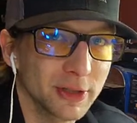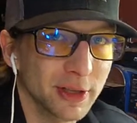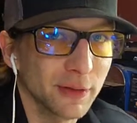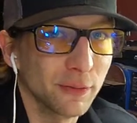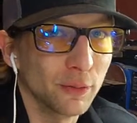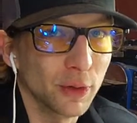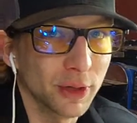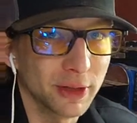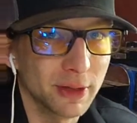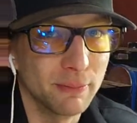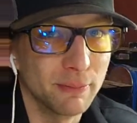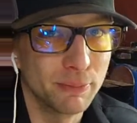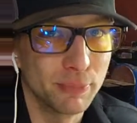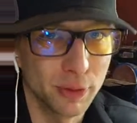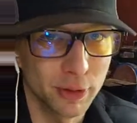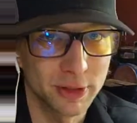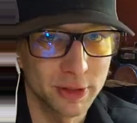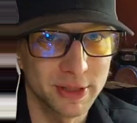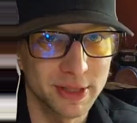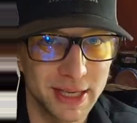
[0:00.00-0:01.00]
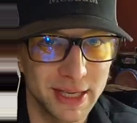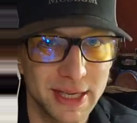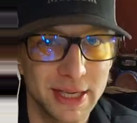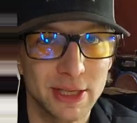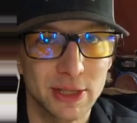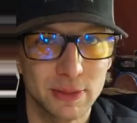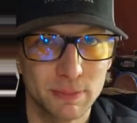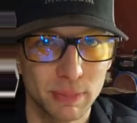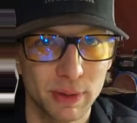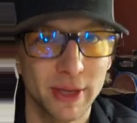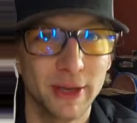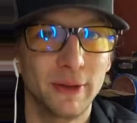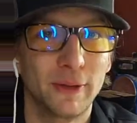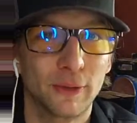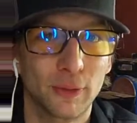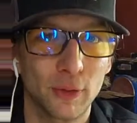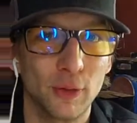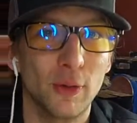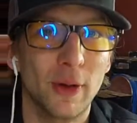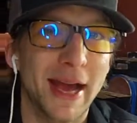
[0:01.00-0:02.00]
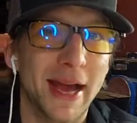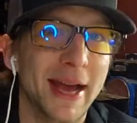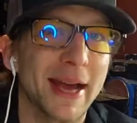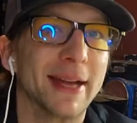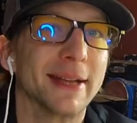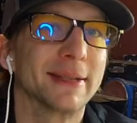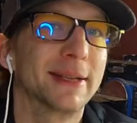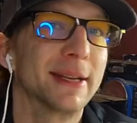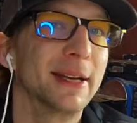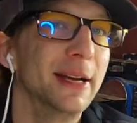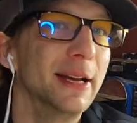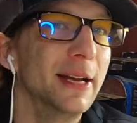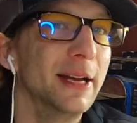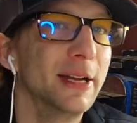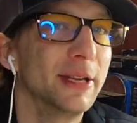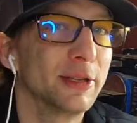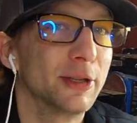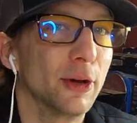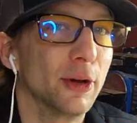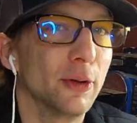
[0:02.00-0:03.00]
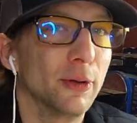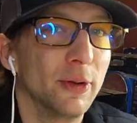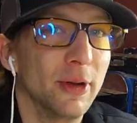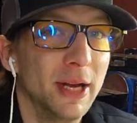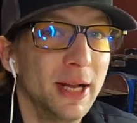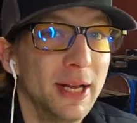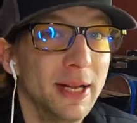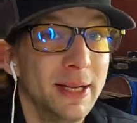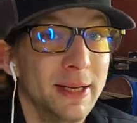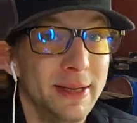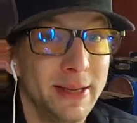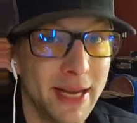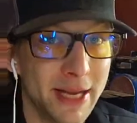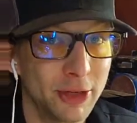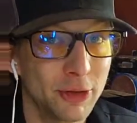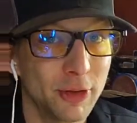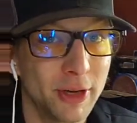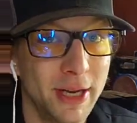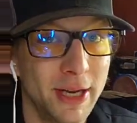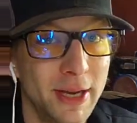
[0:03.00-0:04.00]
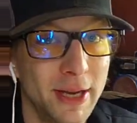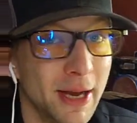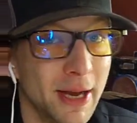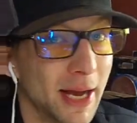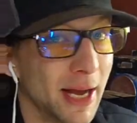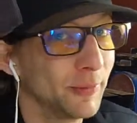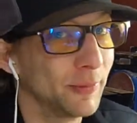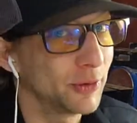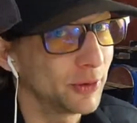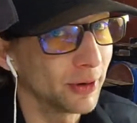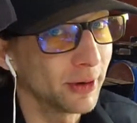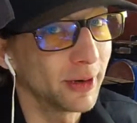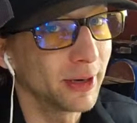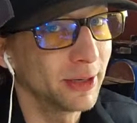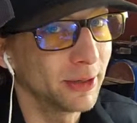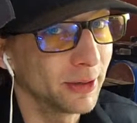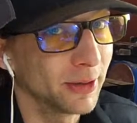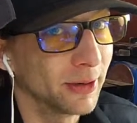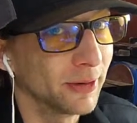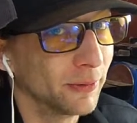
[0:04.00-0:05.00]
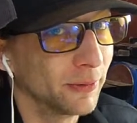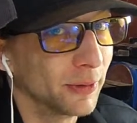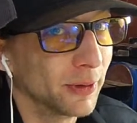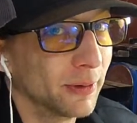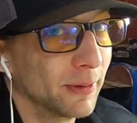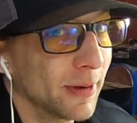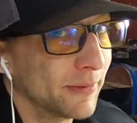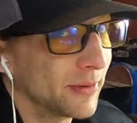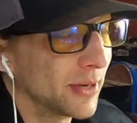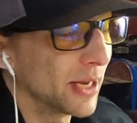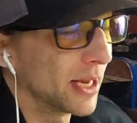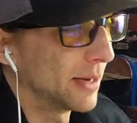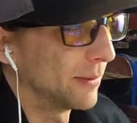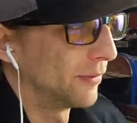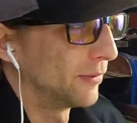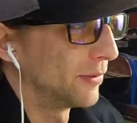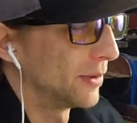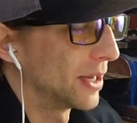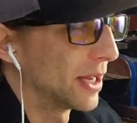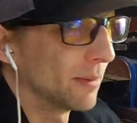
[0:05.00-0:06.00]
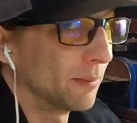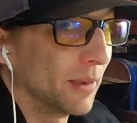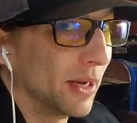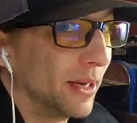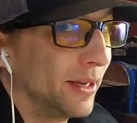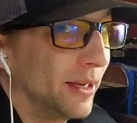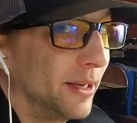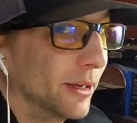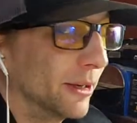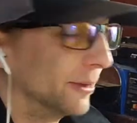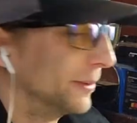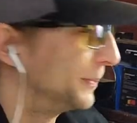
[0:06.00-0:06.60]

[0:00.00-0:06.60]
of what the book scenes play through as. So, Nedry, I'm sorry, you're in for a rough time if you get made here.